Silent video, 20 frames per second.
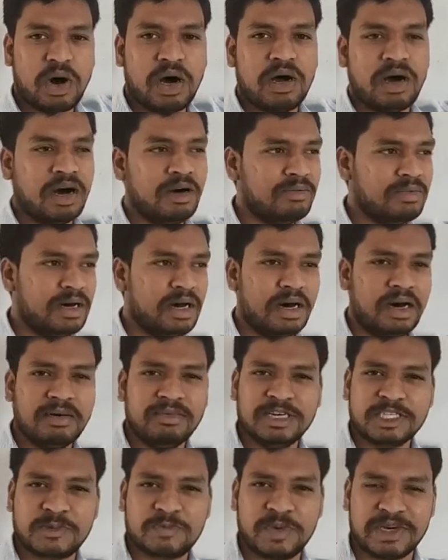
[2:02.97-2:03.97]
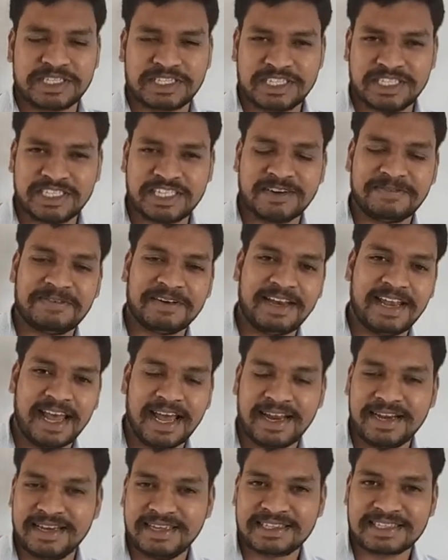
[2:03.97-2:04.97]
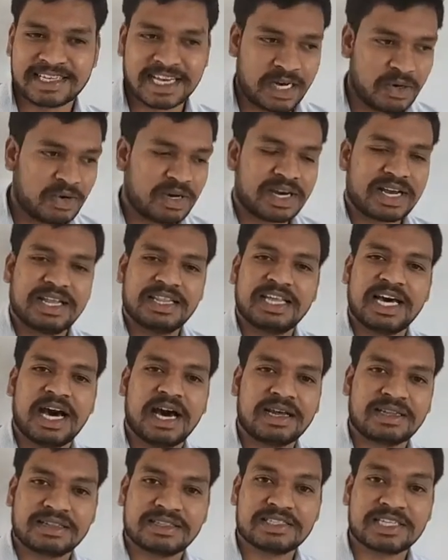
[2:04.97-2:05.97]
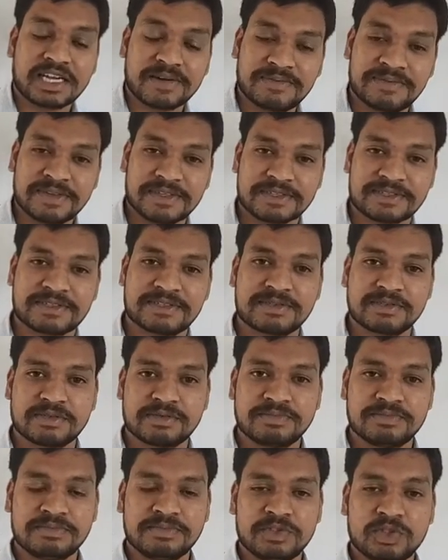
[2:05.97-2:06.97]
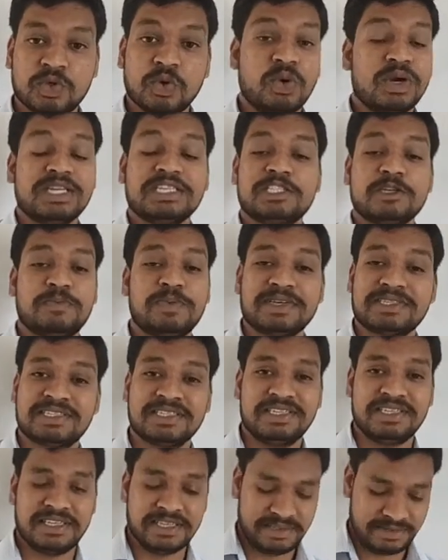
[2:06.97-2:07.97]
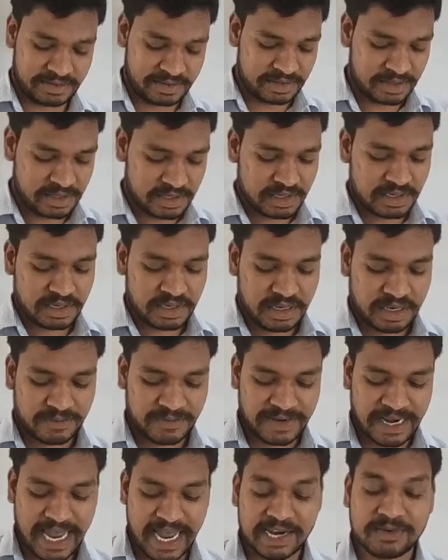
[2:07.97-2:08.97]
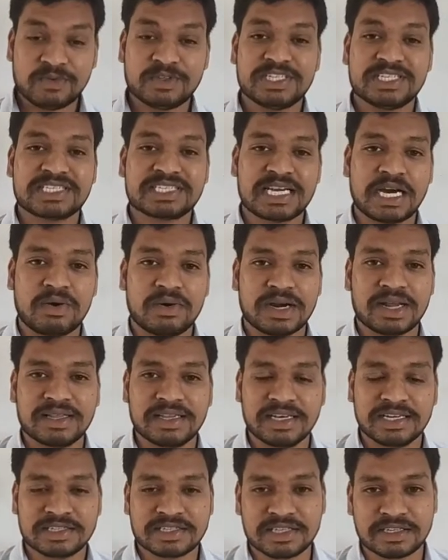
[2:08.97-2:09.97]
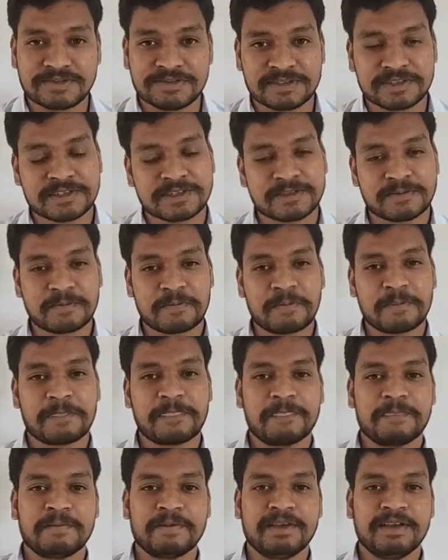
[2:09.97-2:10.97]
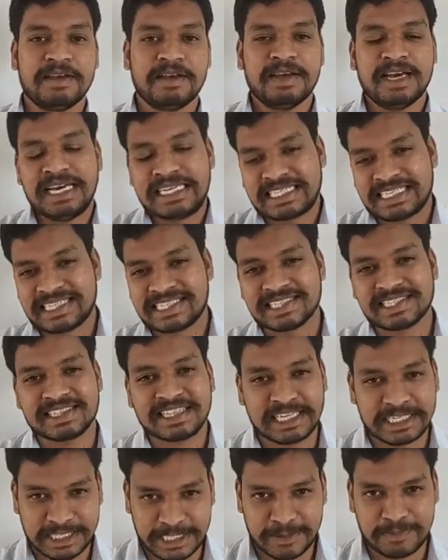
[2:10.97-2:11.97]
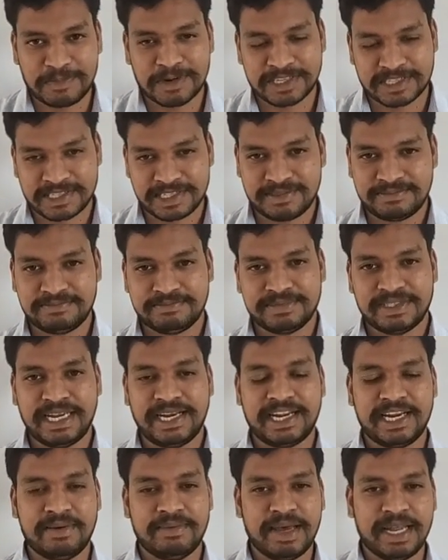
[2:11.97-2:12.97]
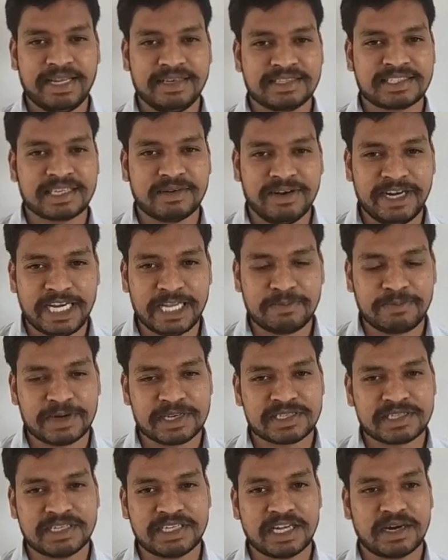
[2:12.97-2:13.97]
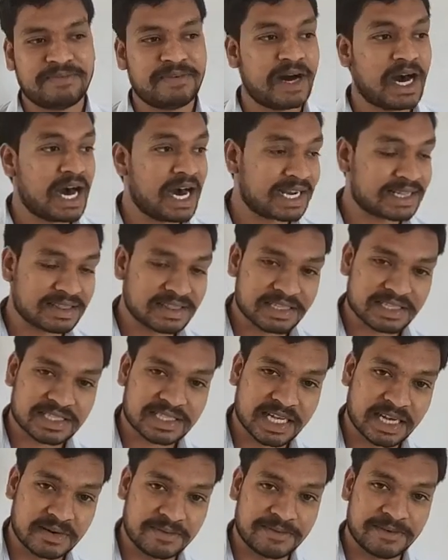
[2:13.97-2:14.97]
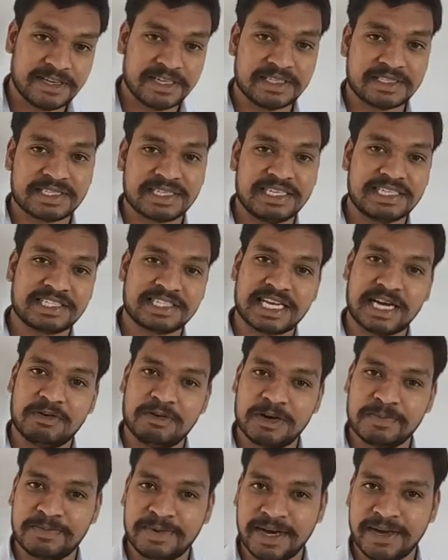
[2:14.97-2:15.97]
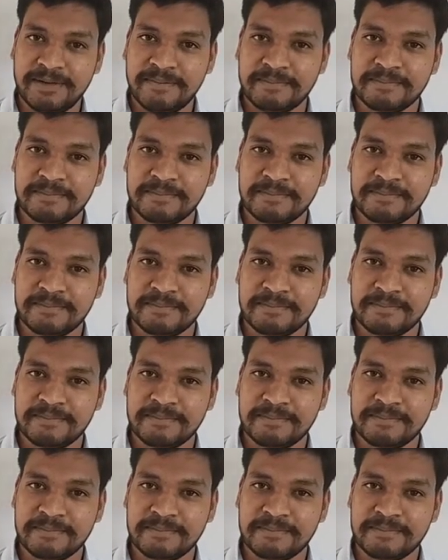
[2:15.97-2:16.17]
how much percent of a land is covered on the earth's surface. So what is the percentage of a land which is covered on the earth's surface? Yes, it's a 30%. Then remaining 70% of earth's surface is covered by